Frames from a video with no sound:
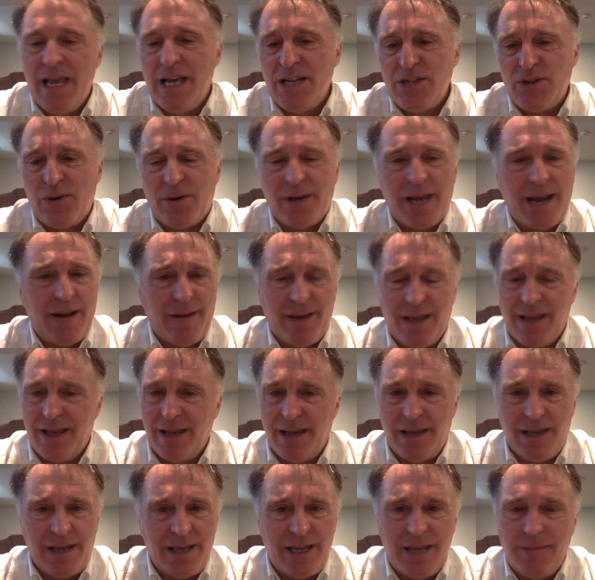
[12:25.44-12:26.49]
So again,
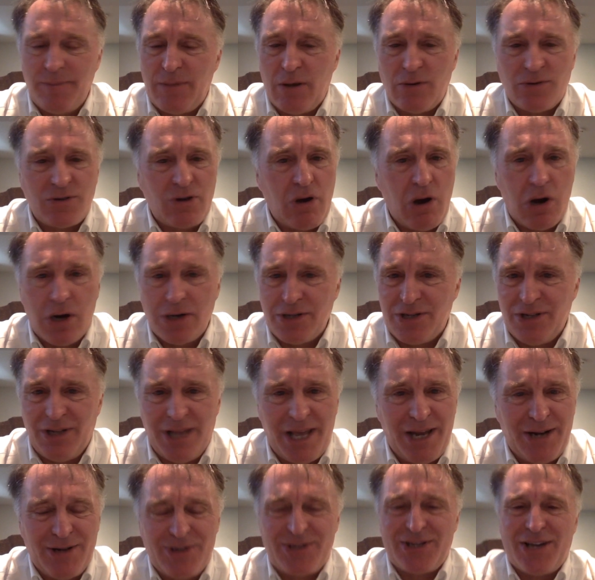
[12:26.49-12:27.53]
keep those cards and
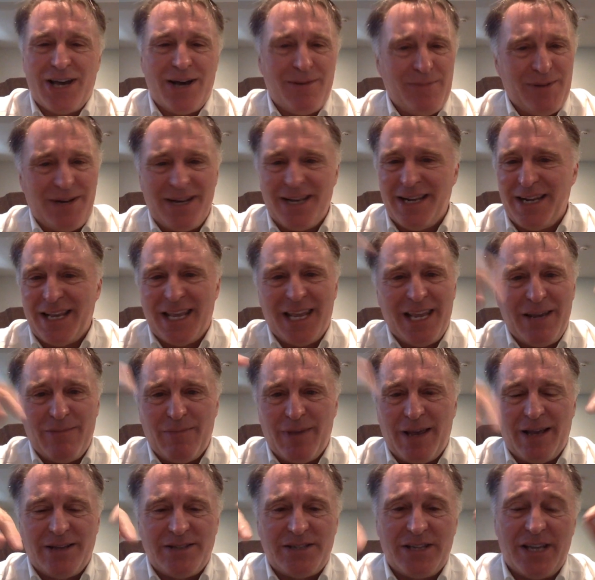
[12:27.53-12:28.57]
letters coming and the
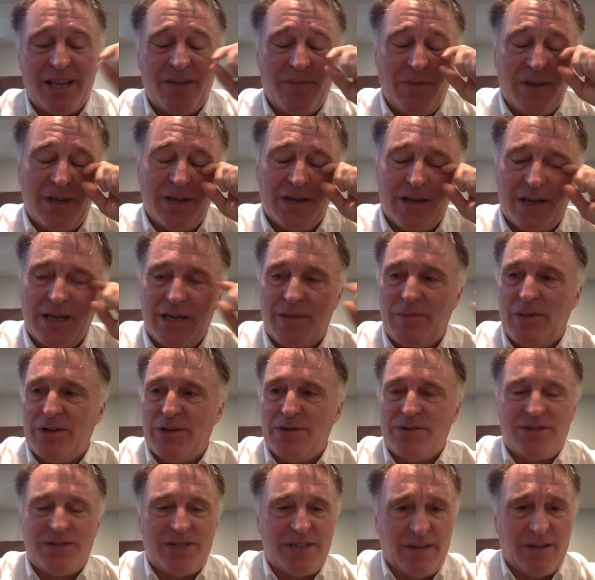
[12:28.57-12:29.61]
emails, and give me
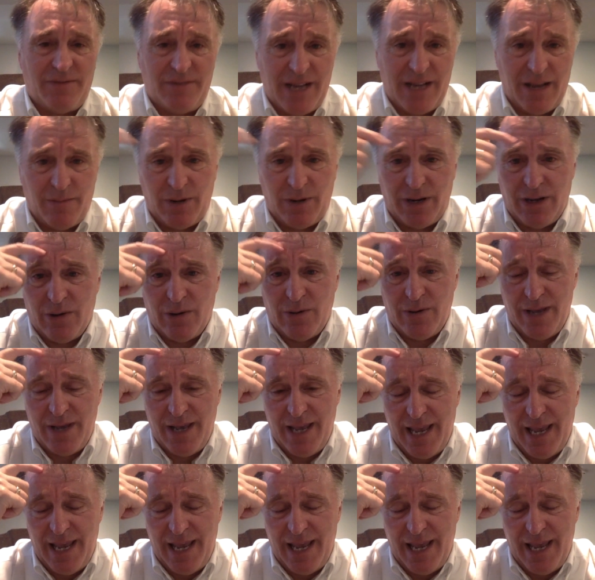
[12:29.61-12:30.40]
your stuff down below.